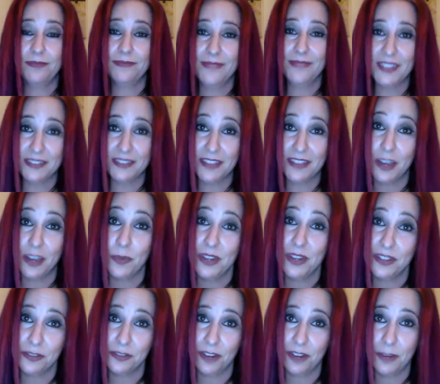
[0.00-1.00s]
this is how we
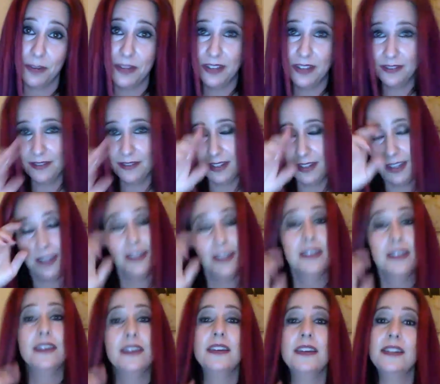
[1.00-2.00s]
describe it,
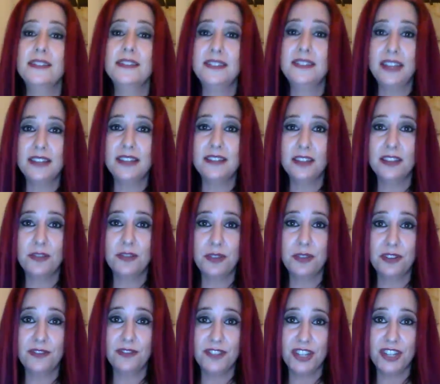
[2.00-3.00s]
it's dancing through
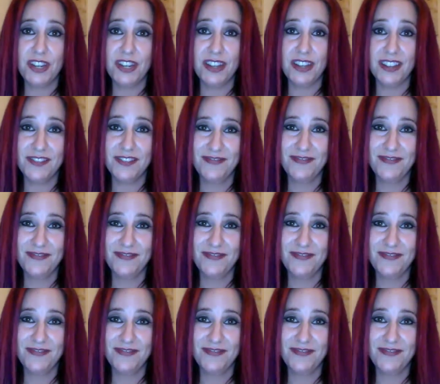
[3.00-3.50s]
your vagina.